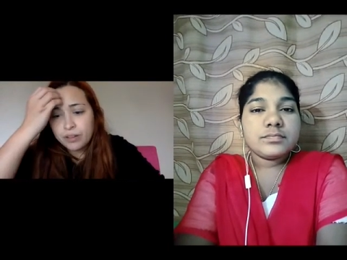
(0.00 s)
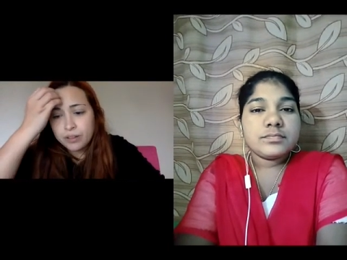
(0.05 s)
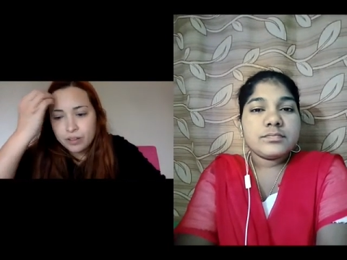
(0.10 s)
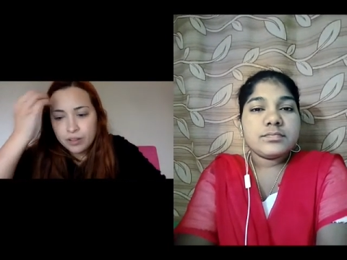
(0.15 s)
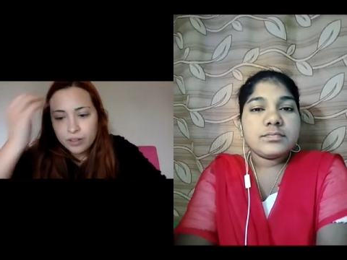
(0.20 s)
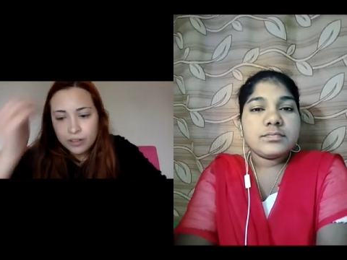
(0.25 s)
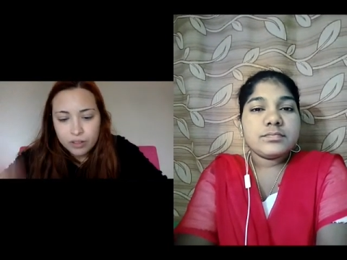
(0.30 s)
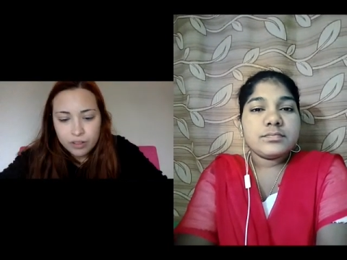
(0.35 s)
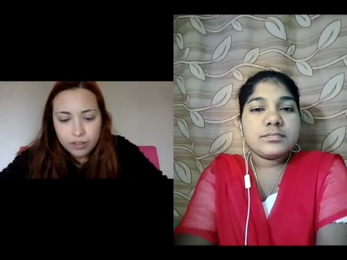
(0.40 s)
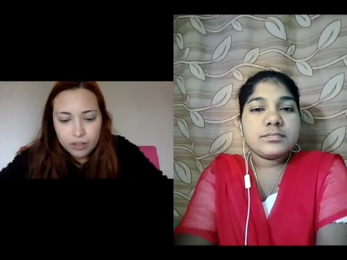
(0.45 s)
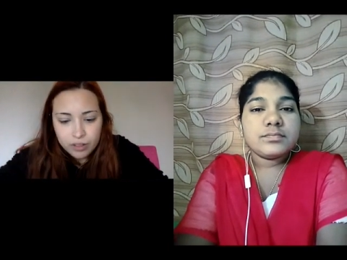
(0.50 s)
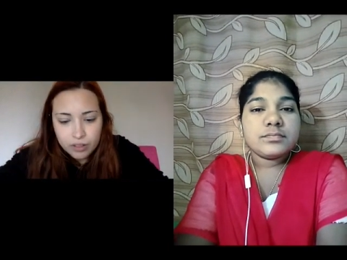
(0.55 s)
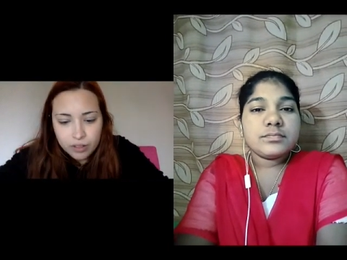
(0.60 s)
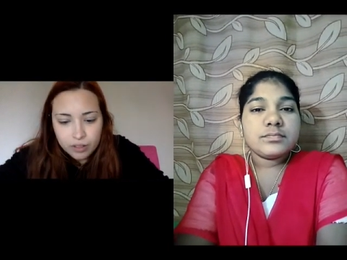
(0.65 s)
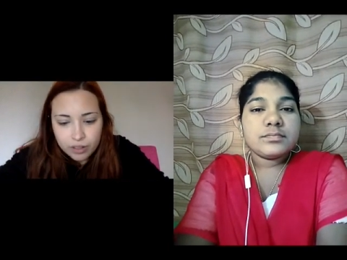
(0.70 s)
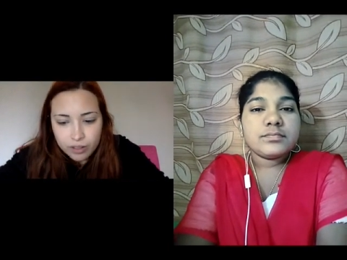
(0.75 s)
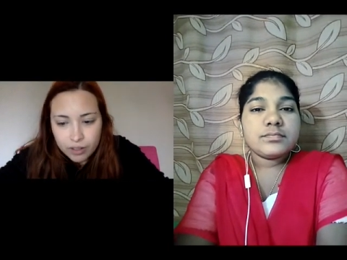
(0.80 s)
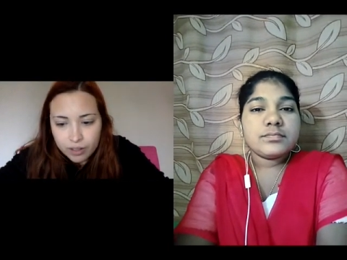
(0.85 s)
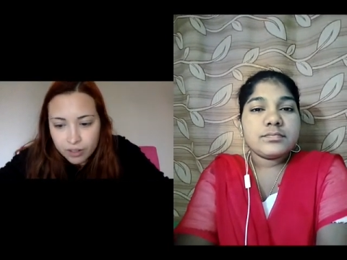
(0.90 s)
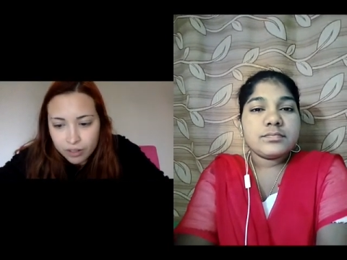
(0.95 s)

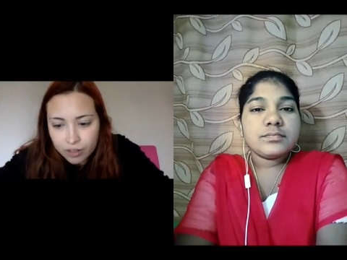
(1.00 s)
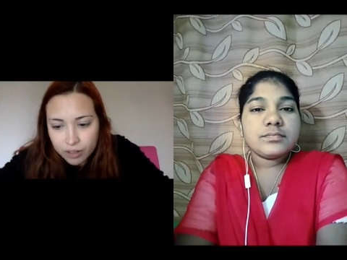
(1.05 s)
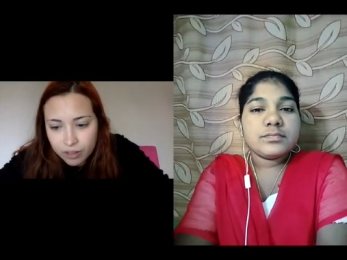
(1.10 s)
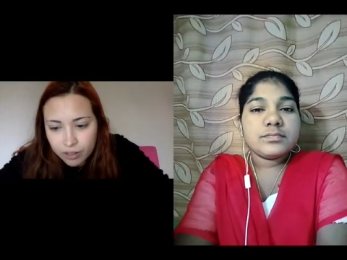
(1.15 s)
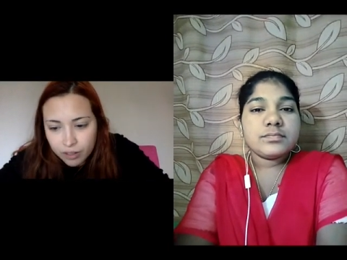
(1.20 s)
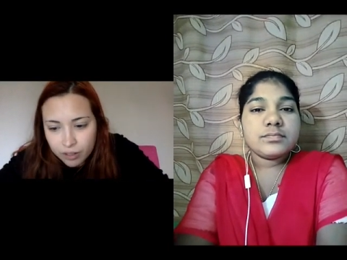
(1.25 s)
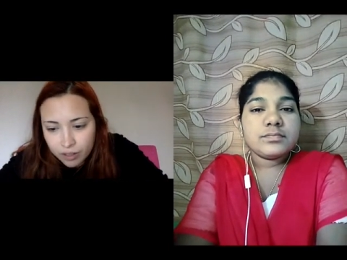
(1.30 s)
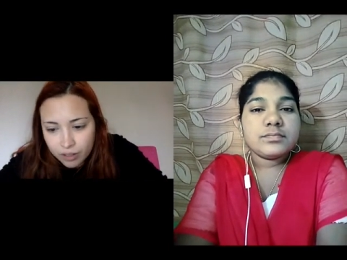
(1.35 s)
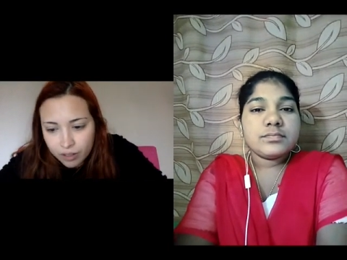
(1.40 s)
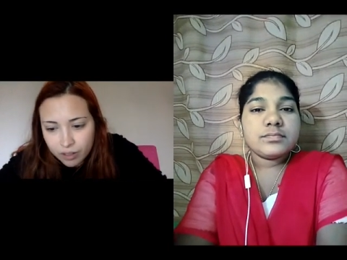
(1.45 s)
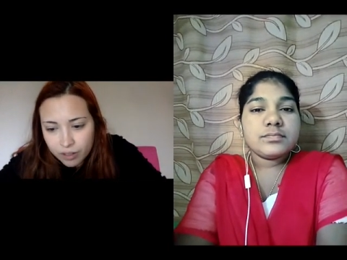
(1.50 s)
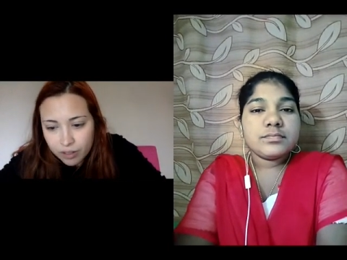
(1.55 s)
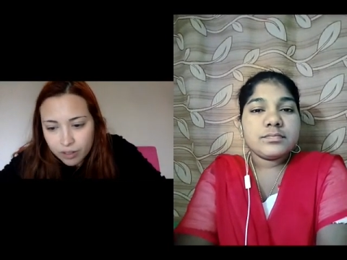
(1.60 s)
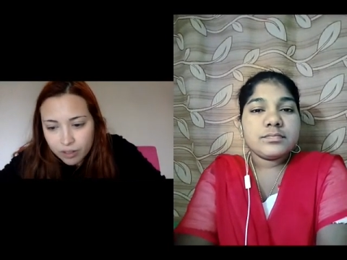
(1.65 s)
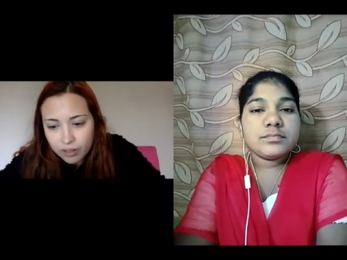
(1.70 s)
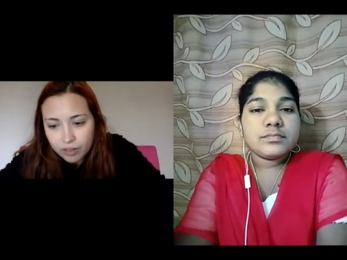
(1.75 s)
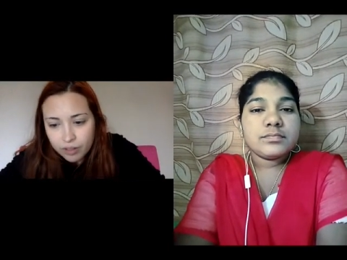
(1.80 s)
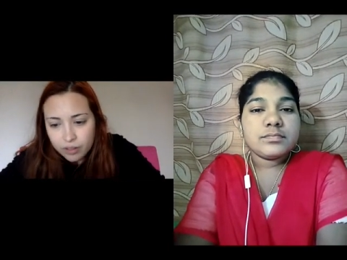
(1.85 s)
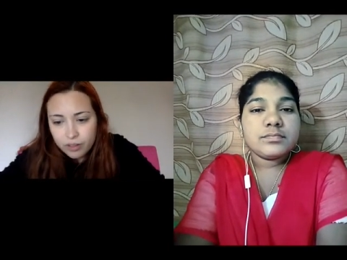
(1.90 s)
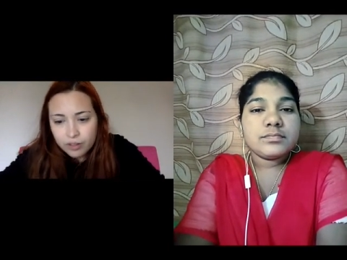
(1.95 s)

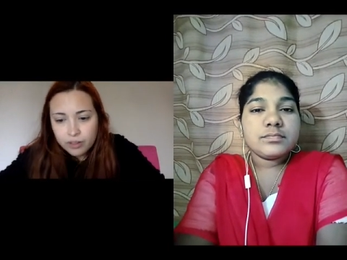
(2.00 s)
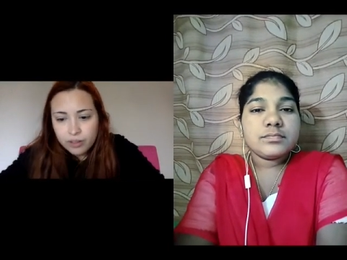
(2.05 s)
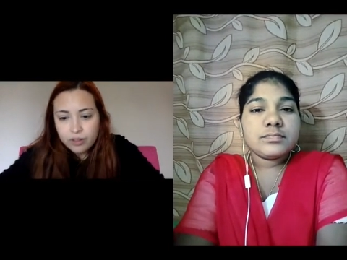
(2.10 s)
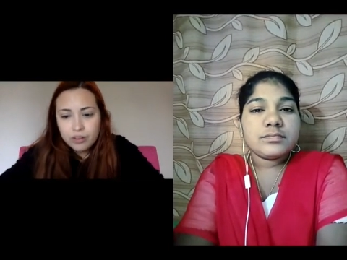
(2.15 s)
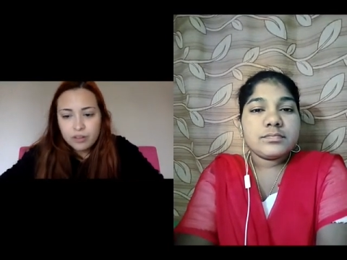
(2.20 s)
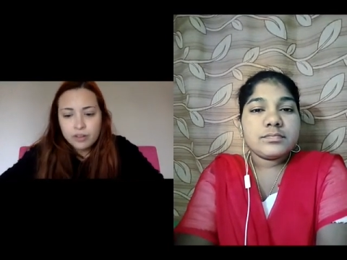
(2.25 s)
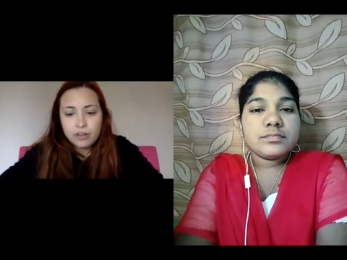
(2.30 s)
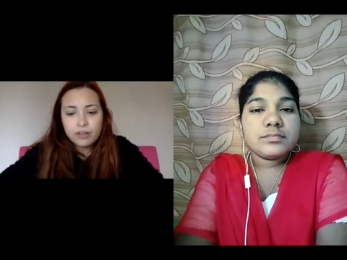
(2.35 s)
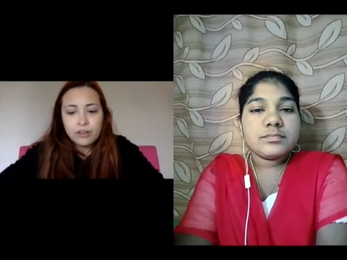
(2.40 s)
No one is speaking in this clip.